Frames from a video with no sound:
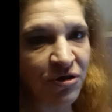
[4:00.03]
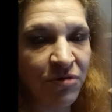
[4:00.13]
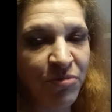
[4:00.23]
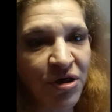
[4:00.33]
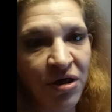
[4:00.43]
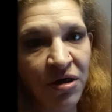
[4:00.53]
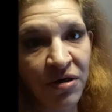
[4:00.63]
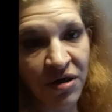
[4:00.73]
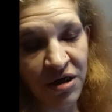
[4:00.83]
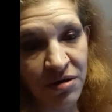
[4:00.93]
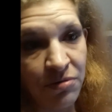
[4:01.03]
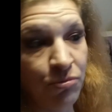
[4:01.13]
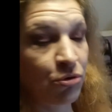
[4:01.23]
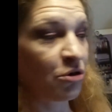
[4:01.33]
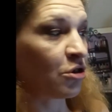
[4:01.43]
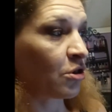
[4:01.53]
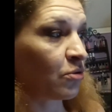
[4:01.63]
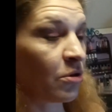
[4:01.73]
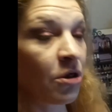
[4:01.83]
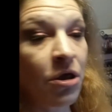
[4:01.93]
are going to be alright. You
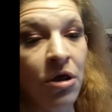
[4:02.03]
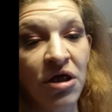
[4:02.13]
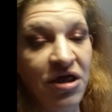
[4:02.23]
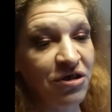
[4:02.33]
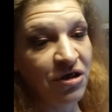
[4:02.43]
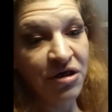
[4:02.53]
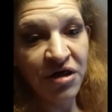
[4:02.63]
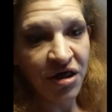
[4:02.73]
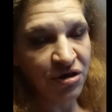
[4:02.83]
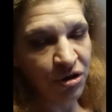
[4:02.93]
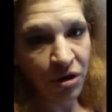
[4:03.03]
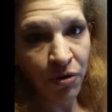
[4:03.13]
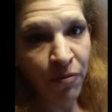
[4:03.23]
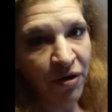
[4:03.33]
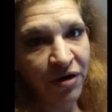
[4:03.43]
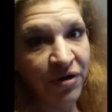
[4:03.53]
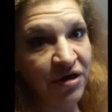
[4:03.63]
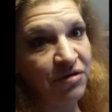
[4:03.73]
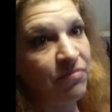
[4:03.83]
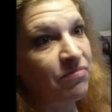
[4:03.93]
know, it's going to take a slow
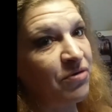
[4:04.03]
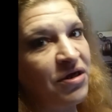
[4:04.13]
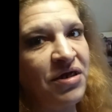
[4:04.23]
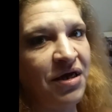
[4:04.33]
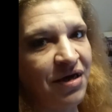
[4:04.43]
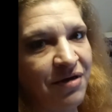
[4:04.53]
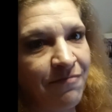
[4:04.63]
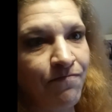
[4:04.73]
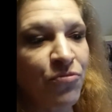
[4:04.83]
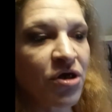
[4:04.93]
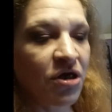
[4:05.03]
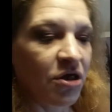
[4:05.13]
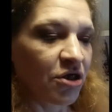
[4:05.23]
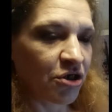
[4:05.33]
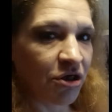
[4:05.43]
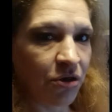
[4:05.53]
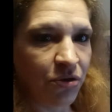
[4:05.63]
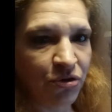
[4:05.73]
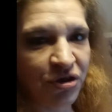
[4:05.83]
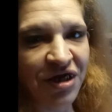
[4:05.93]
progress, but yeah.
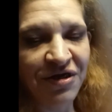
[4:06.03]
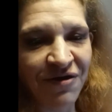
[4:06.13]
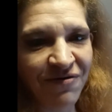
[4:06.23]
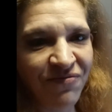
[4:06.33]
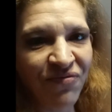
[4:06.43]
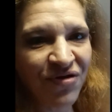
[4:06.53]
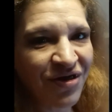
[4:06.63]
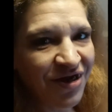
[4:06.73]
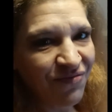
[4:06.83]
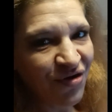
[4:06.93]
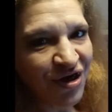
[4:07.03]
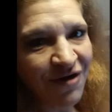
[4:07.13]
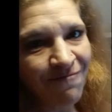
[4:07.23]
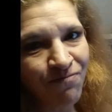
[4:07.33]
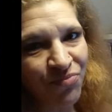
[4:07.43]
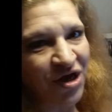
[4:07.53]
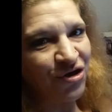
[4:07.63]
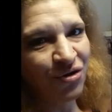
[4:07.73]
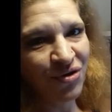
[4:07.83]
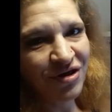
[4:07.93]
So, stay tuned for the next video.
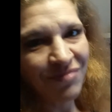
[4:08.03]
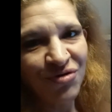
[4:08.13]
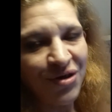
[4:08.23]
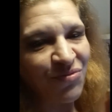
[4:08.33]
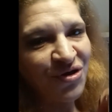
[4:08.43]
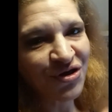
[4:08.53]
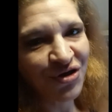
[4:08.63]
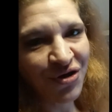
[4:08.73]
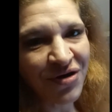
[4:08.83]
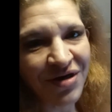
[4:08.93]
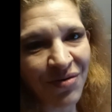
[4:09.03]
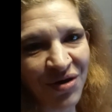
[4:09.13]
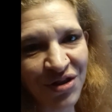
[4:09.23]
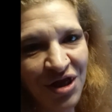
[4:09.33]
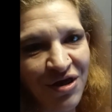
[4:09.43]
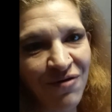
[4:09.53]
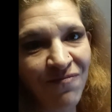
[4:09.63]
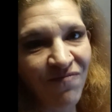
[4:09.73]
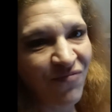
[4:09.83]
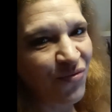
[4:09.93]
As always, I'm Jen Melinda Secret, and I want to thank
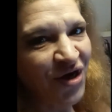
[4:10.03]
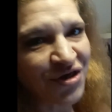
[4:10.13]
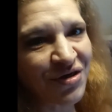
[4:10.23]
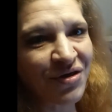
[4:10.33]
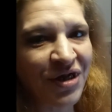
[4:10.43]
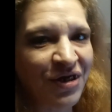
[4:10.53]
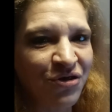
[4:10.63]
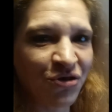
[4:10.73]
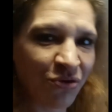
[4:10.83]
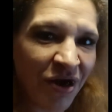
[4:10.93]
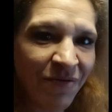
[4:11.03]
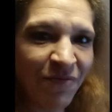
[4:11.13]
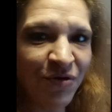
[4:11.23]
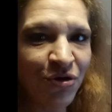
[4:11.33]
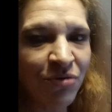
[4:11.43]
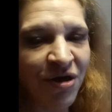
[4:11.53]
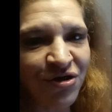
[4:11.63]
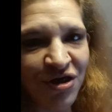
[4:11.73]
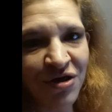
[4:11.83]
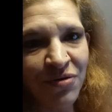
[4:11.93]
you for watching. Like and subscribe if you're new to my
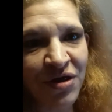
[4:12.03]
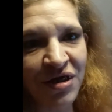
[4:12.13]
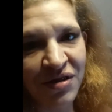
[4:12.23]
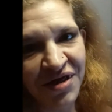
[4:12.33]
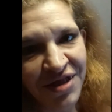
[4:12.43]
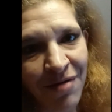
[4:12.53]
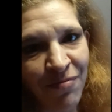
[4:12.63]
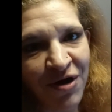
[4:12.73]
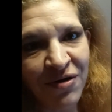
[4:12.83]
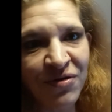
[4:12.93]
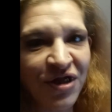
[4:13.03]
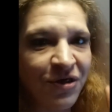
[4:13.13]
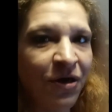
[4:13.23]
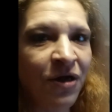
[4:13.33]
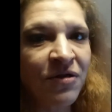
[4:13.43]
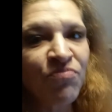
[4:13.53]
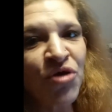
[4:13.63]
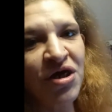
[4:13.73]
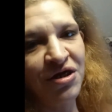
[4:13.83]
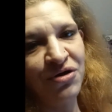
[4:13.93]
channel, and click that bell, click all,
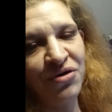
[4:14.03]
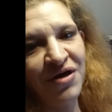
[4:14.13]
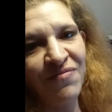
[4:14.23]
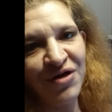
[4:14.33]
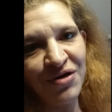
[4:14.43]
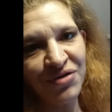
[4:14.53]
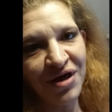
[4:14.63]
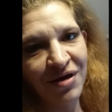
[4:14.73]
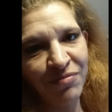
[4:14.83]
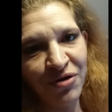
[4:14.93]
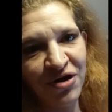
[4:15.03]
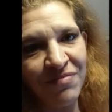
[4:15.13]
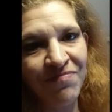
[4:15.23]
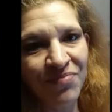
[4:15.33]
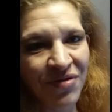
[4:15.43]
and you'll get videos that I uploaded.